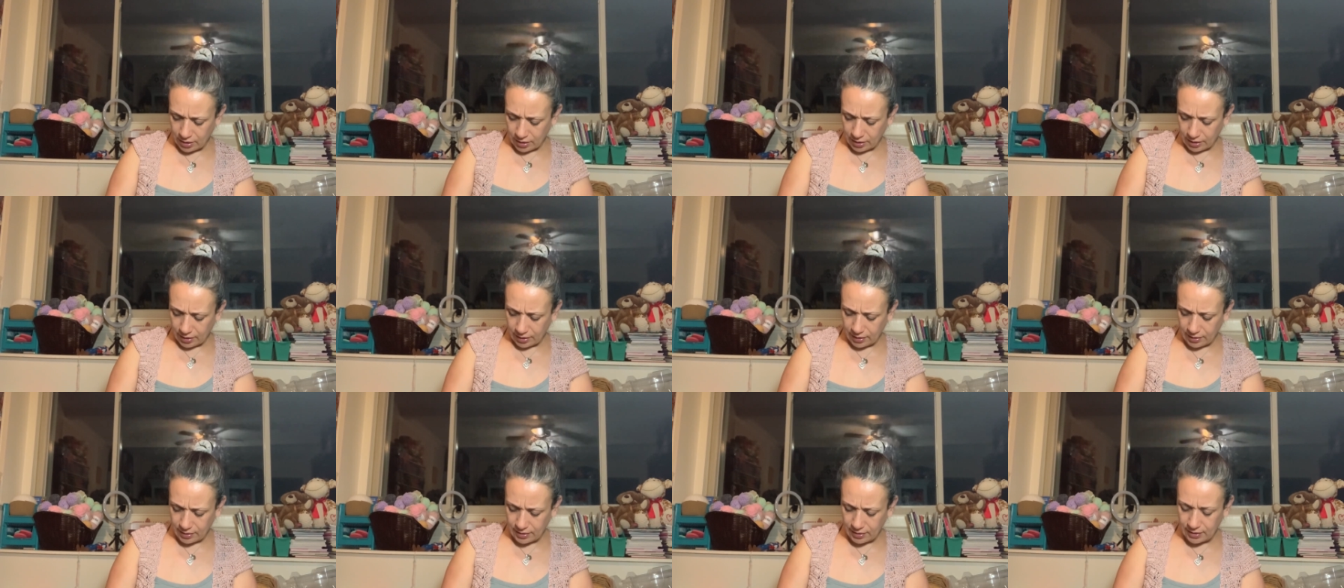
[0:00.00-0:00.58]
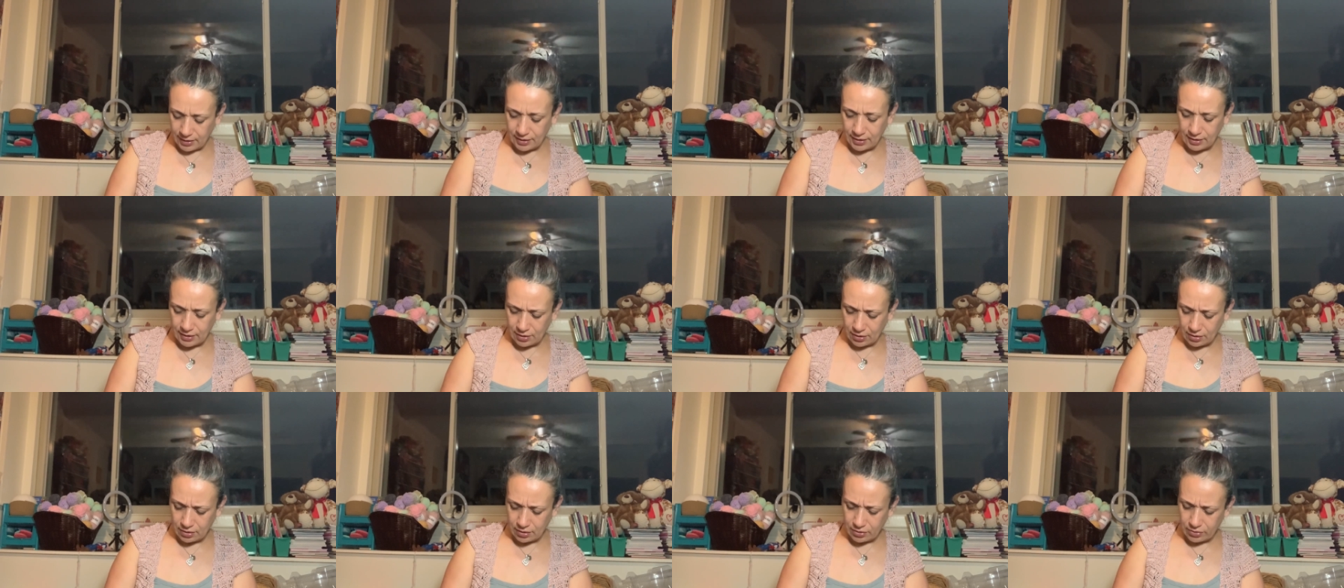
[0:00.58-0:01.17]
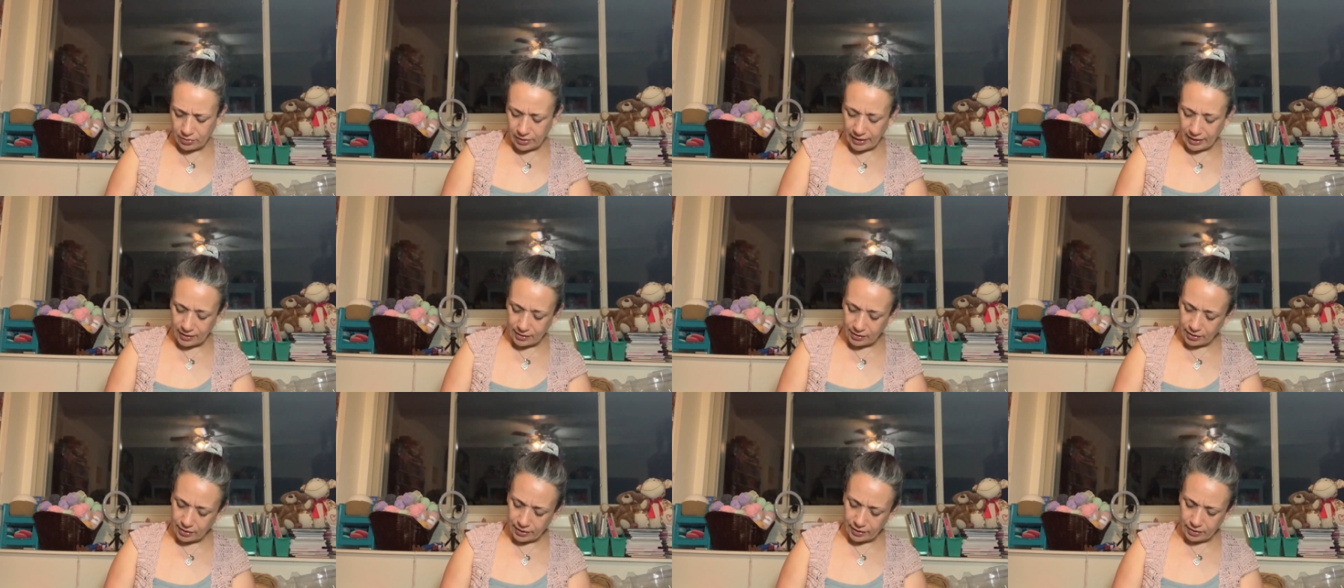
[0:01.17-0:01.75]
And this is also
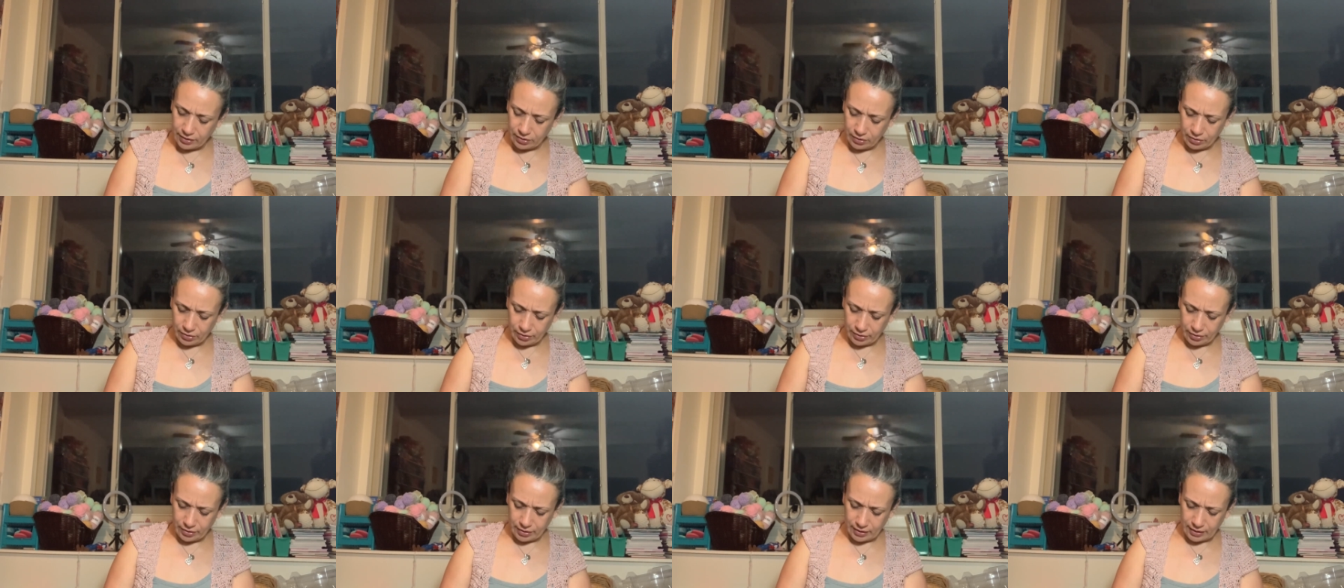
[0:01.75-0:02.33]
hand dyed yarn.